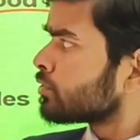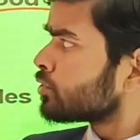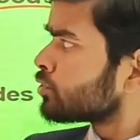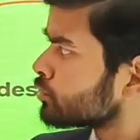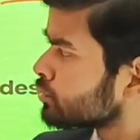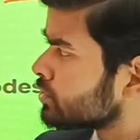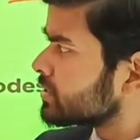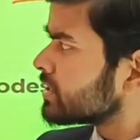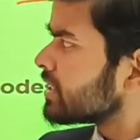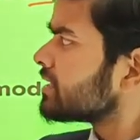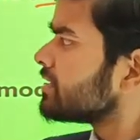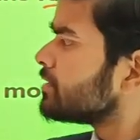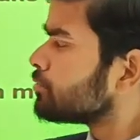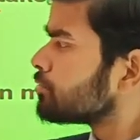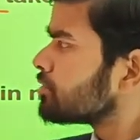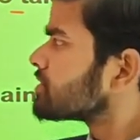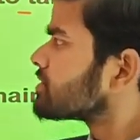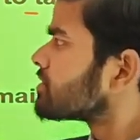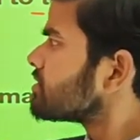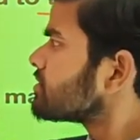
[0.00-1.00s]
to take
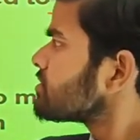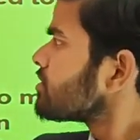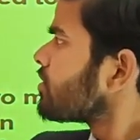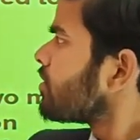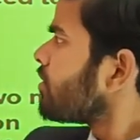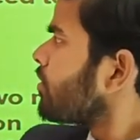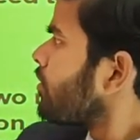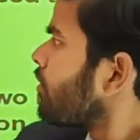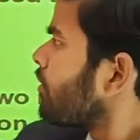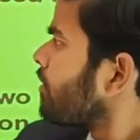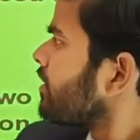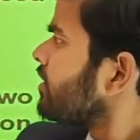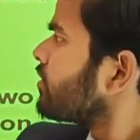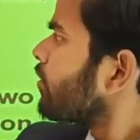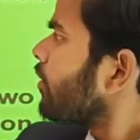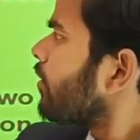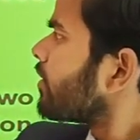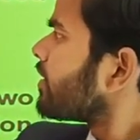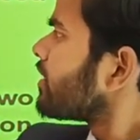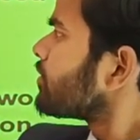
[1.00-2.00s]
nutritions in
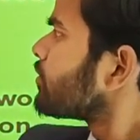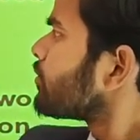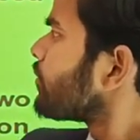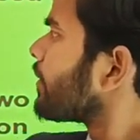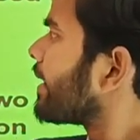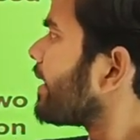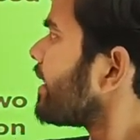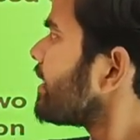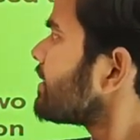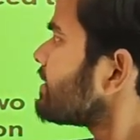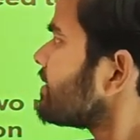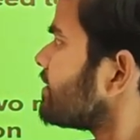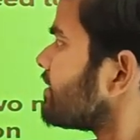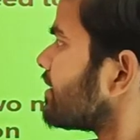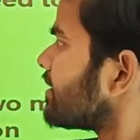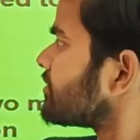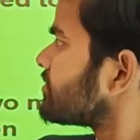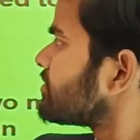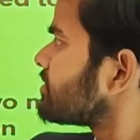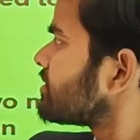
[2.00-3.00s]
order to get
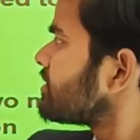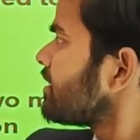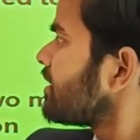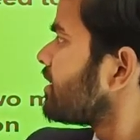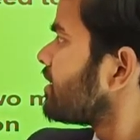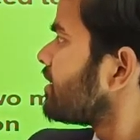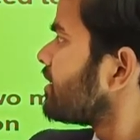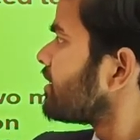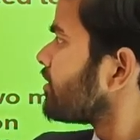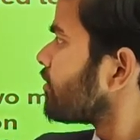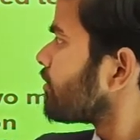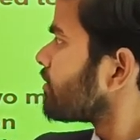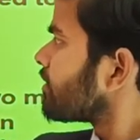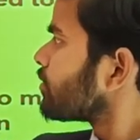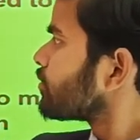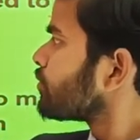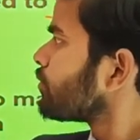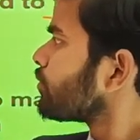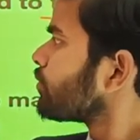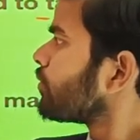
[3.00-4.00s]
energy, in order
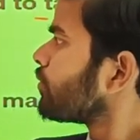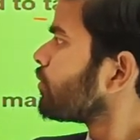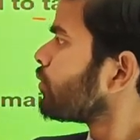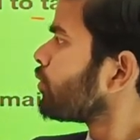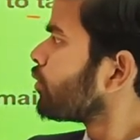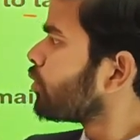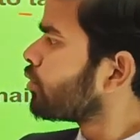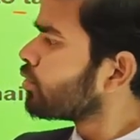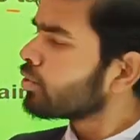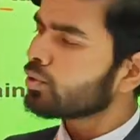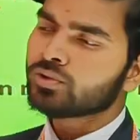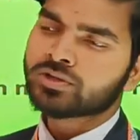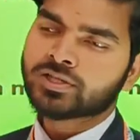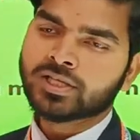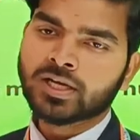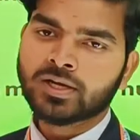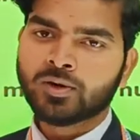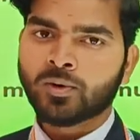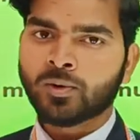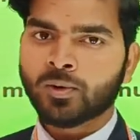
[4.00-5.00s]
to growth.
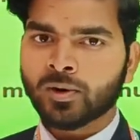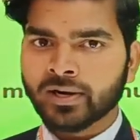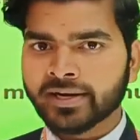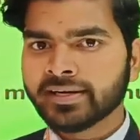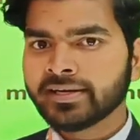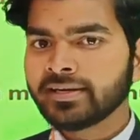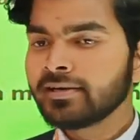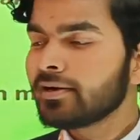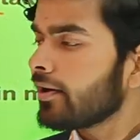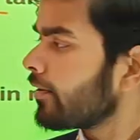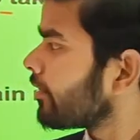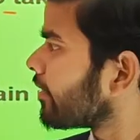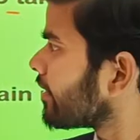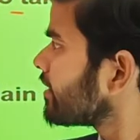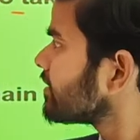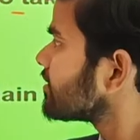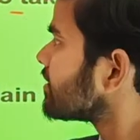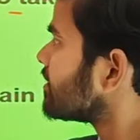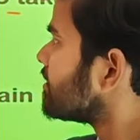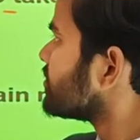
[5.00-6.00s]
All
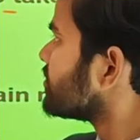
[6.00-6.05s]
right.